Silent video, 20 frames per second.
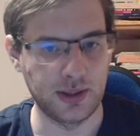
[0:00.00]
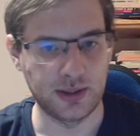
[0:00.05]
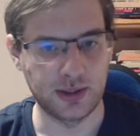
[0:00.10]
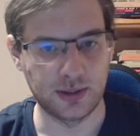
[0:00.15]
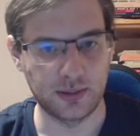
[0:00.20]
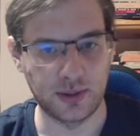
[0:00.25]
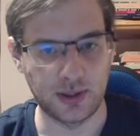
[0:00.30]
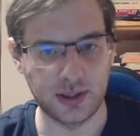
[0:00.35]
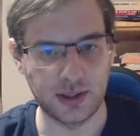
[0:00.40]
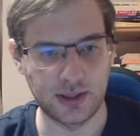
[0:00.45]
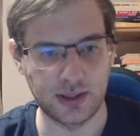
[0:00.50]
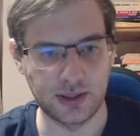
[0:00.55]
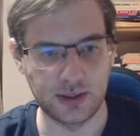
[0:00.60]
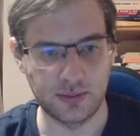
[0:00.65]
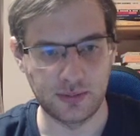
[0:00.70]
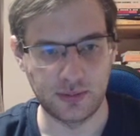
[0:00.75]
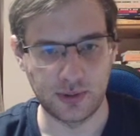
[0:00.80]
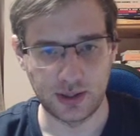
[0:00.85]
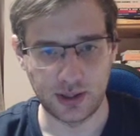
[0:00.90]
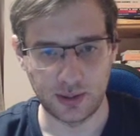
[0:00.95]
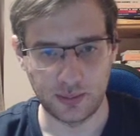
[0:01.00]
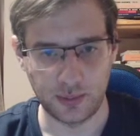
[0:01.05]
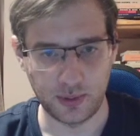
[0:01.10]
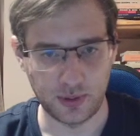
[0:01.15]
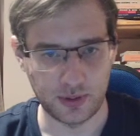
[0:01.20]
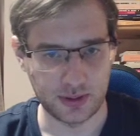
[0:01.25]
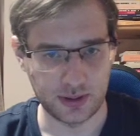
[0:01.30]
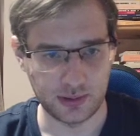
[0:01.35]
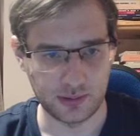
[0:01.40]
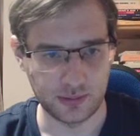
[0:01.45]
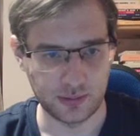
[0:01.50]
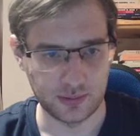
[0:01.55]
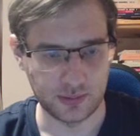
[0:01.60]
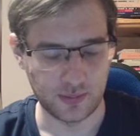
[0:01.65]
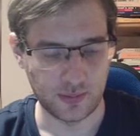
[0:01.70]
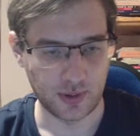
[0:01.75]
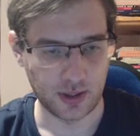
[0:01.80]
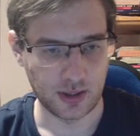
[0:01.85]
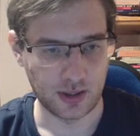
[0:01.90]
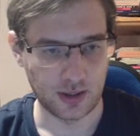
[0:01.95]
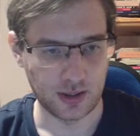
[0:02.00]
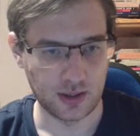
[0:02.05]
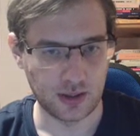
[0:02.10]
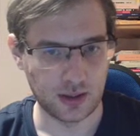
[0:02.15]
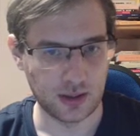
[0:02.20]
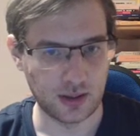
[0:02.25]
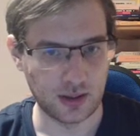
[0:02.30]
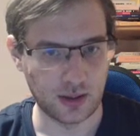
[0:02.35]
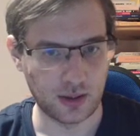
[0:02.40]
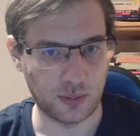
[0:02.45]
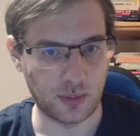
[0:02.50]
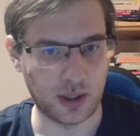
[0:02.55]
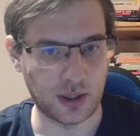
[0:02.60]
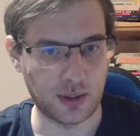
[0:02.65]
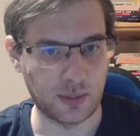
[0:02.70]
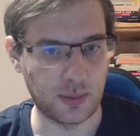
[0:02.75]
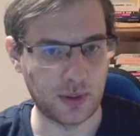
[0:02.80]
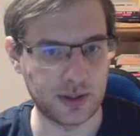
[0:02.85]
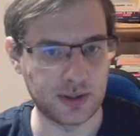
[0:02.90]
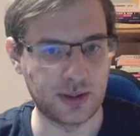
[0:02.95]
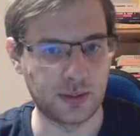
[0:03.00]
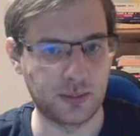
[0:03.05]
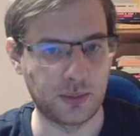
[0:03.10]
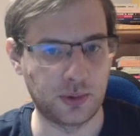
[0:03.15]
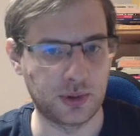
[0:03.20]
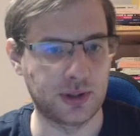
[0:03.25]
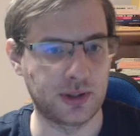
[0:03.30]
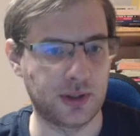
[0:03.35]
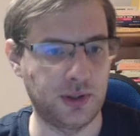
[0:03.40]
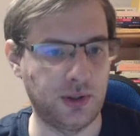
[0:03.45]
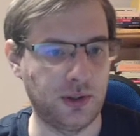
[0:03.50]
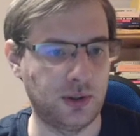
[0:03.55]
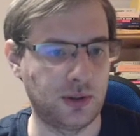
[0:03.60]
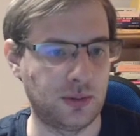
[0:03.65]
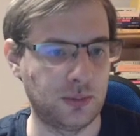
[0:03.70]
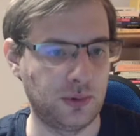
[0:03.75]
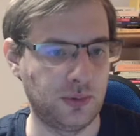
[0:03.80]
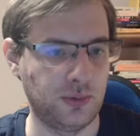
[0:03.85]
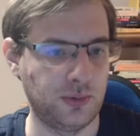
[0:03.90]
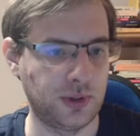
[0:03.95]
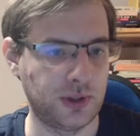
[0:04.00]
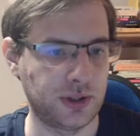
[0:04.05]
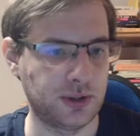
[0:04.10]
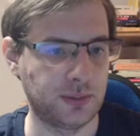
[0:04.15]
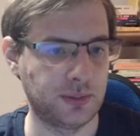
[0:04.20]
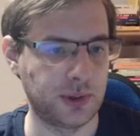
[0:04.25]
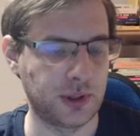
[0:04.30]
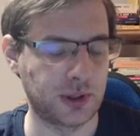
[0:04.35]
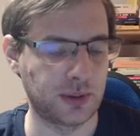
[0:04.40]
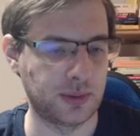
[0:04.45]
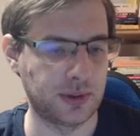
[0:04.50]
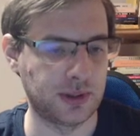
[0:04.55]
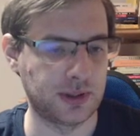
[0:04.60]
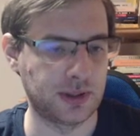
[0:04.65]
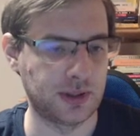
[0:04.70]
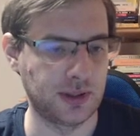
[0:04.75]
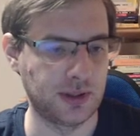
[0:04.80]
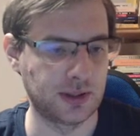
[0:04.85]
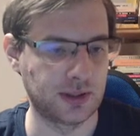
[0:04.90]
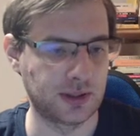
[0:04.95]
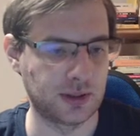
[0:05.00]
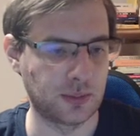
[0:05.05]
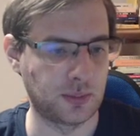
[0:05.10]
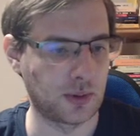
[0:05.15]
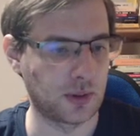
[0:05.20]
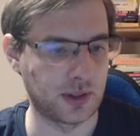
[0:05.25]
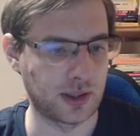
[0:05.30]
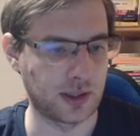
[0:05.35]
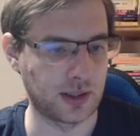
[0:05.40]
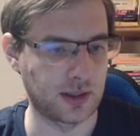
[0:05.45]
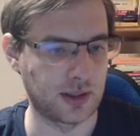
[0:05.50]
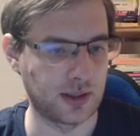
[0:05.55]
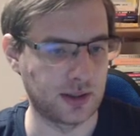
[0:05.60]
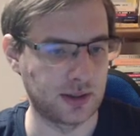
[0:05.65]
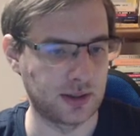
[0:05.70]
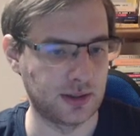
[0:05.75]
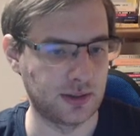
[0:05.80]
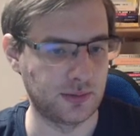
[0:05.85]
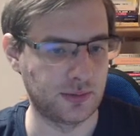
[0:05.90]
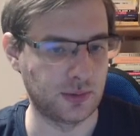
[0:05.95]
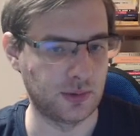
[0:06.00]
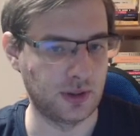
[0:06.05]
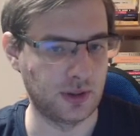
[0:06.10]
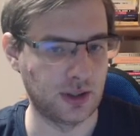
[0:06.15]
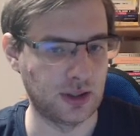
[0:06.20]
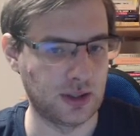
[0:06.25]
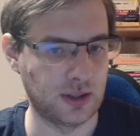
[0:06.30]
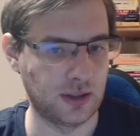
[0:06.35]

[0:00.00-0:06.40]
So let's see what happens if black plays the most natural move, which is bishop e6, so protecting c4.